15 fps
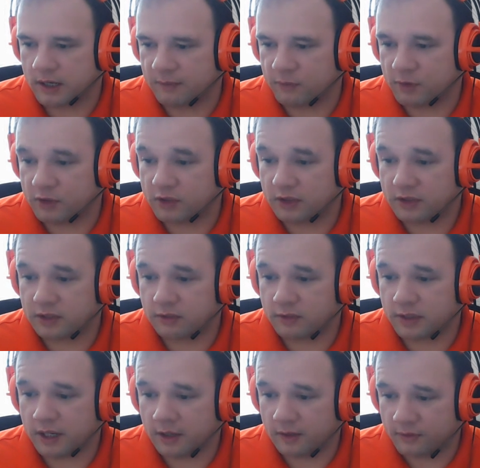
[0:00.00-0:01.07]
There's also a
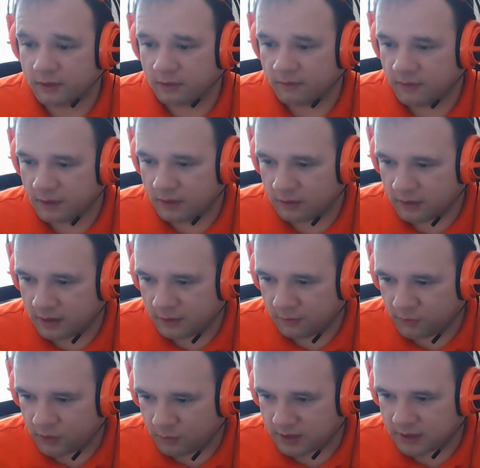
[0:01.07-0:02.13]
vendor
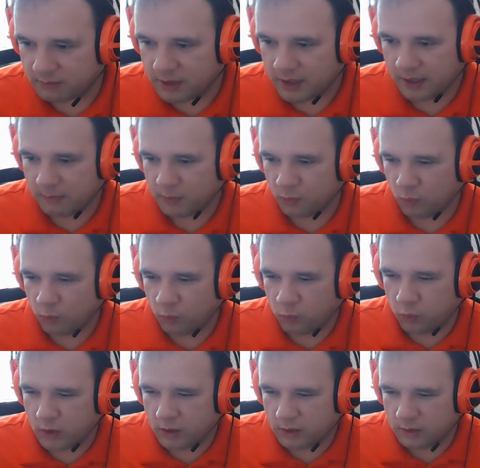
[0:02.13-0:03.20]
interview with somebody named
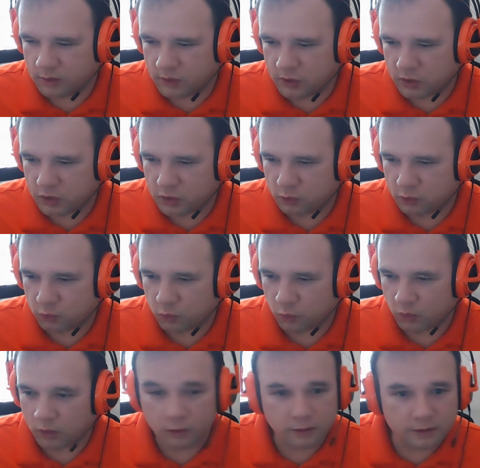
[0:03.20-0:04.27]
Will
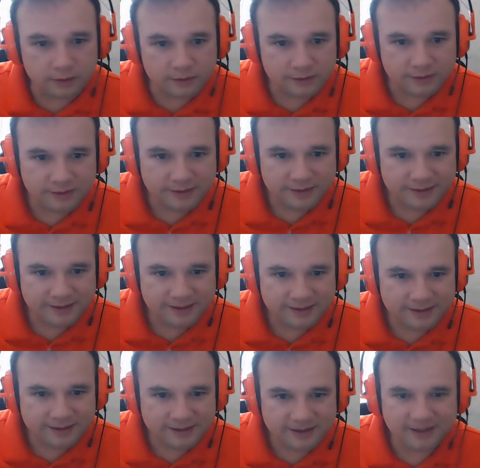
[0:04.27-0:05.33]
Stroll.
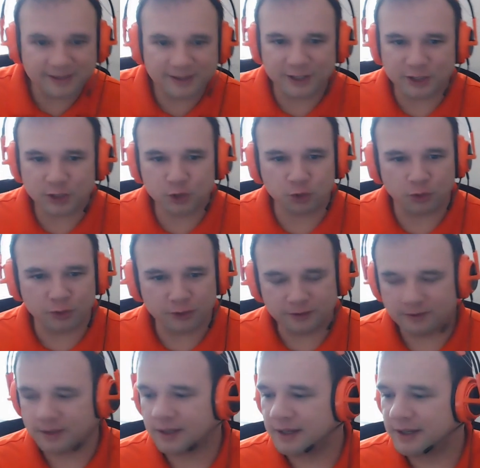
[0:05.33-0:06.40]
I think is Stroll.